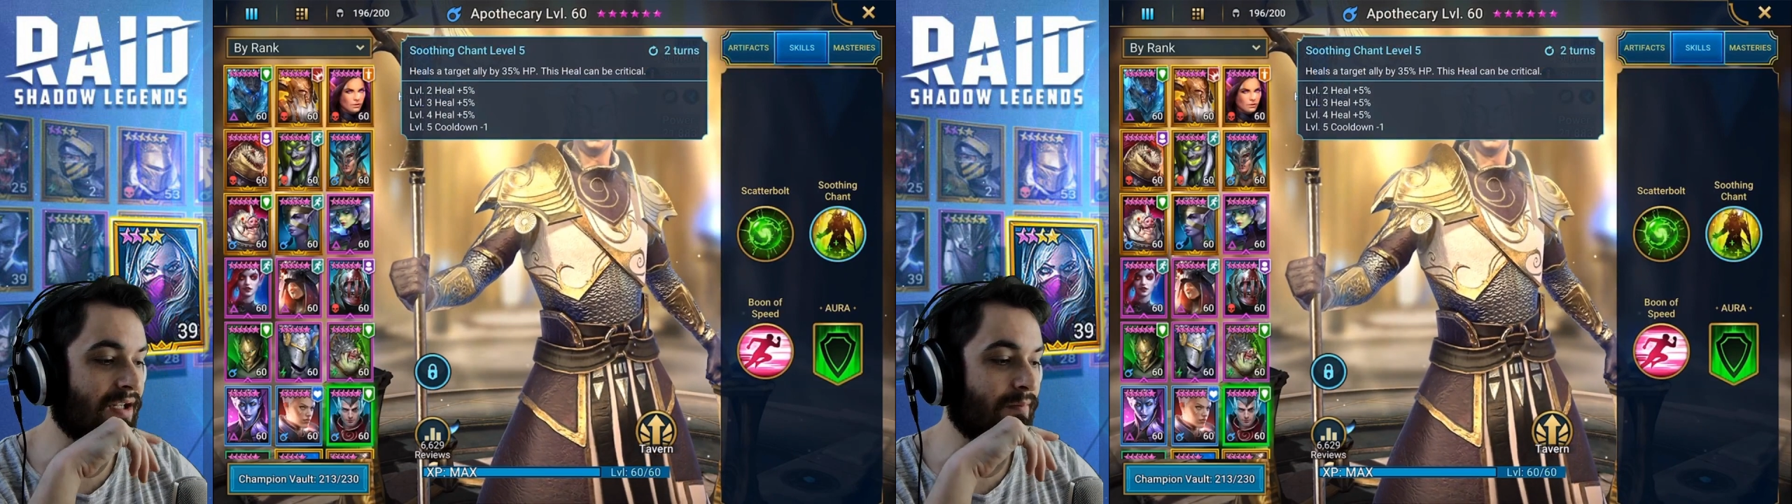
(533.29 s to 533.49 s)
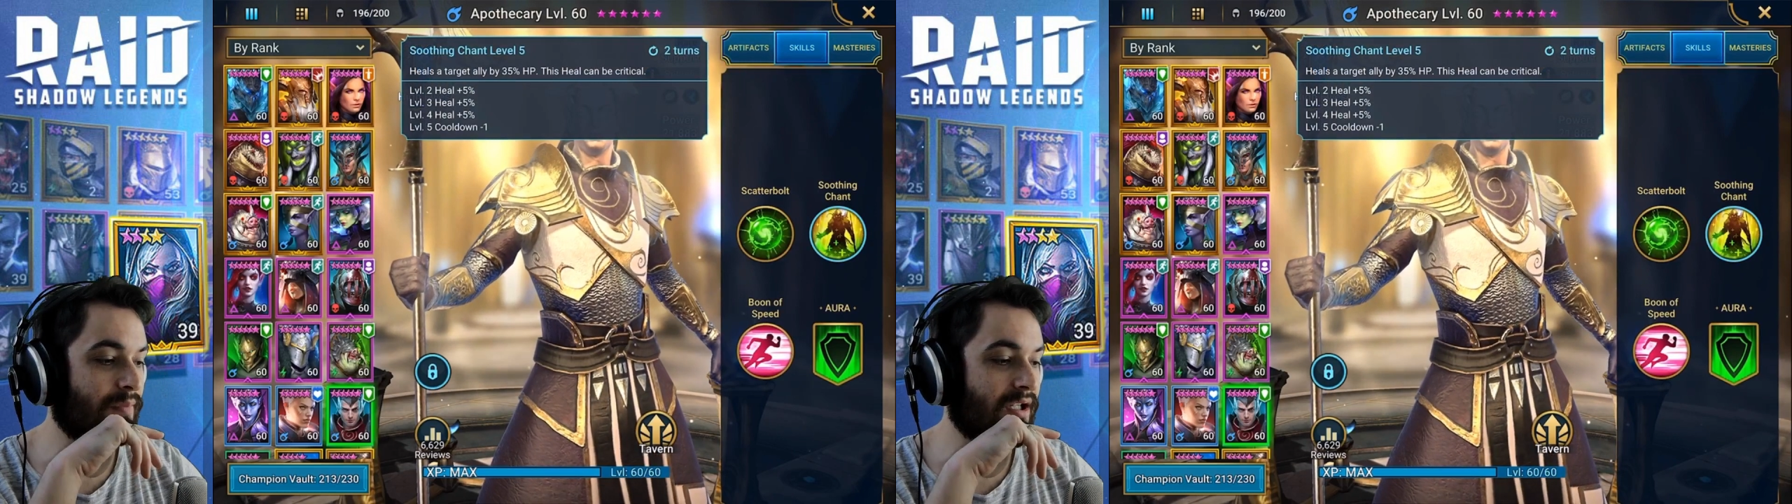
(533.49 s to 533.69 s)

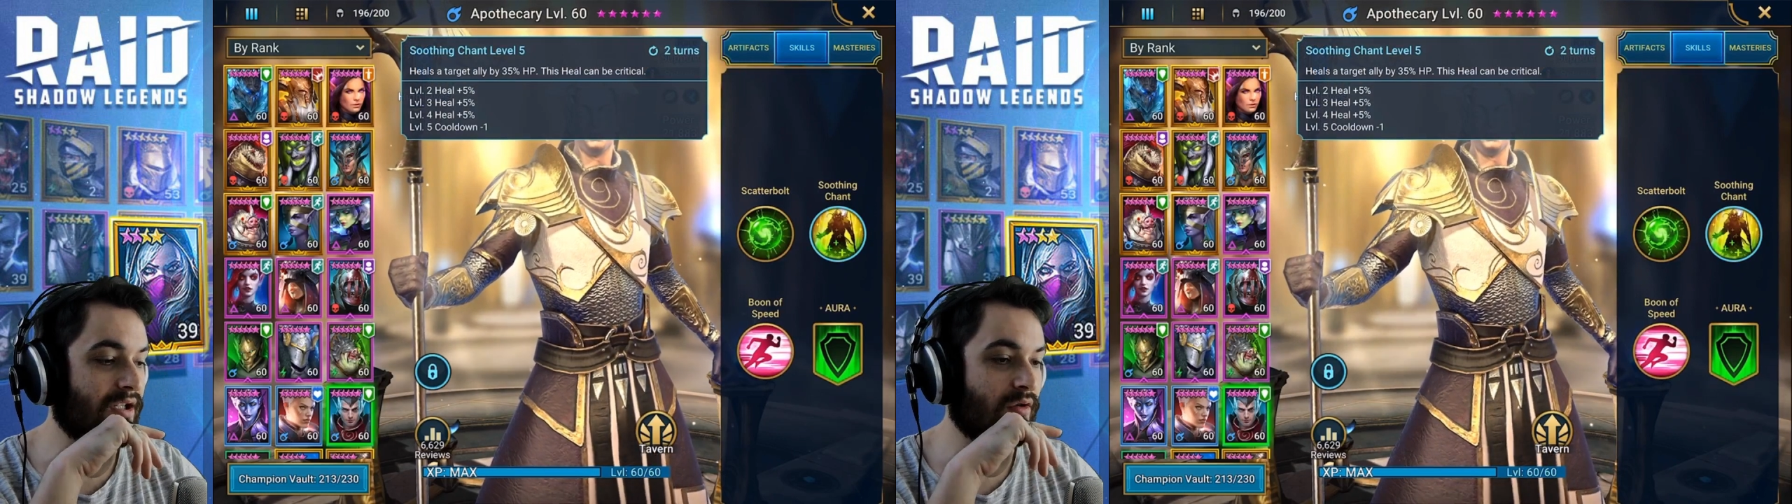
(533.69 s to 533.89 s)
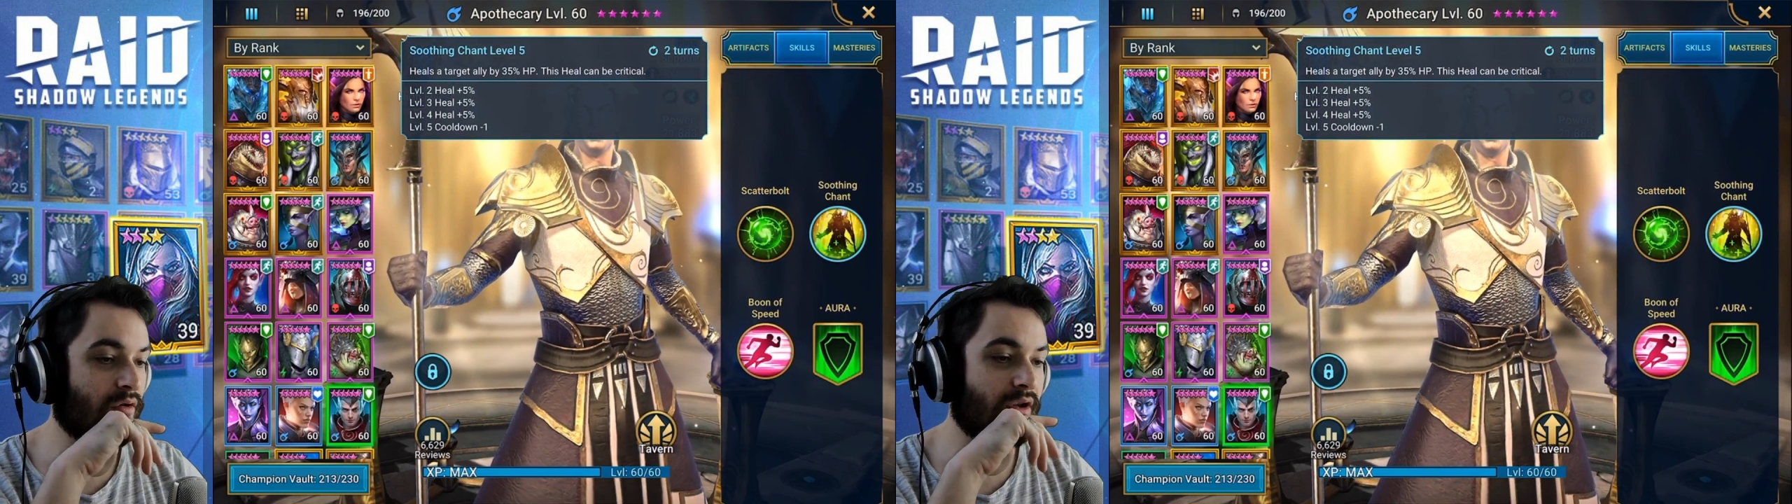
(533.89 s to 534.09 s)
be
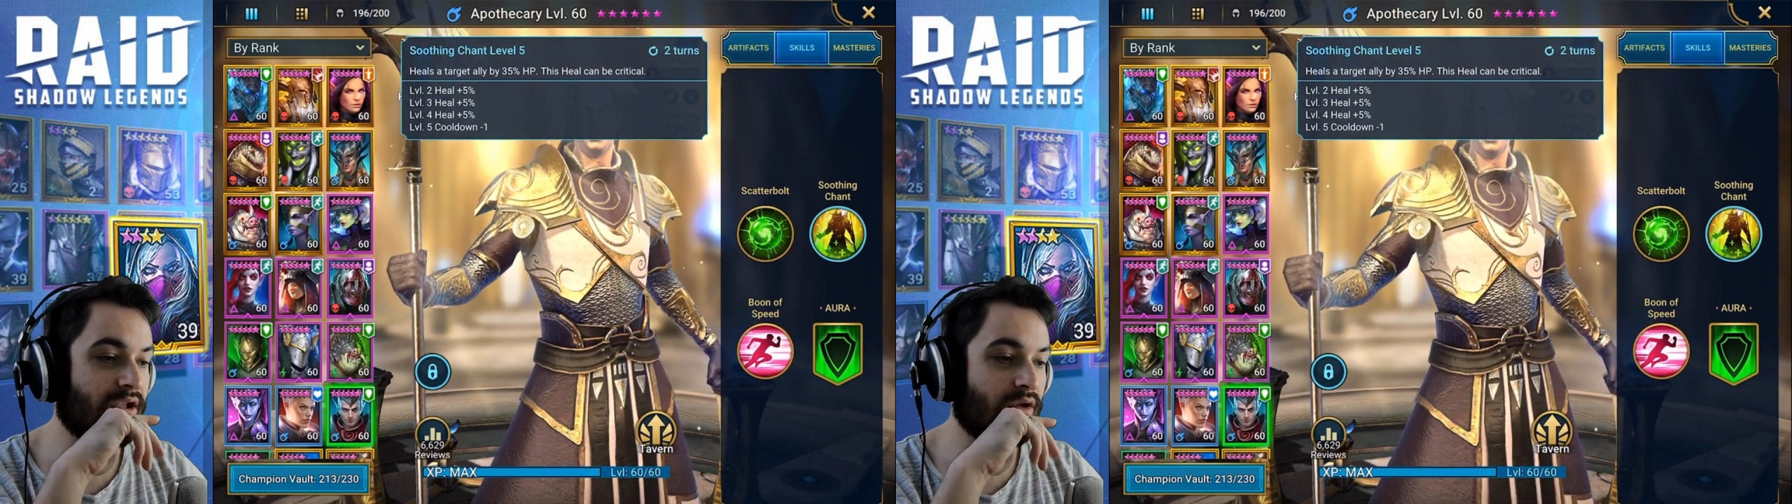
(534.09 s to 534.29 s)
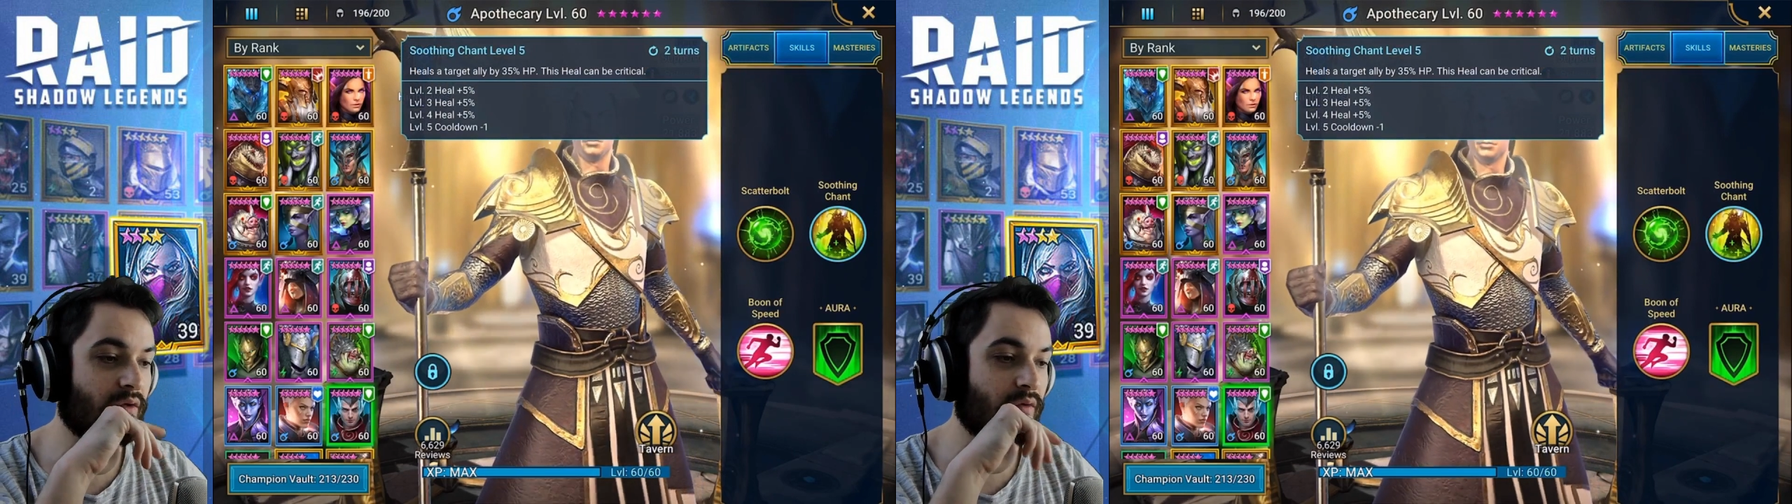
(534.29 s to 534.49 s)

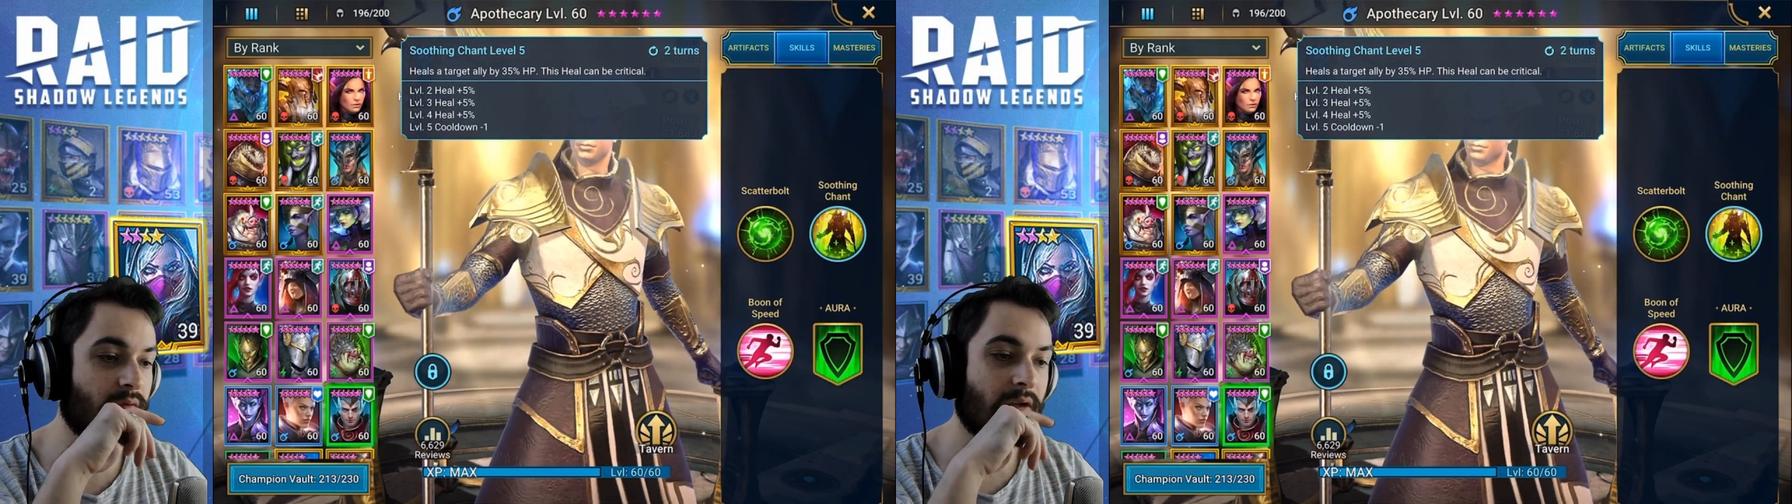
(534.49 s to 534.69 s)
critical,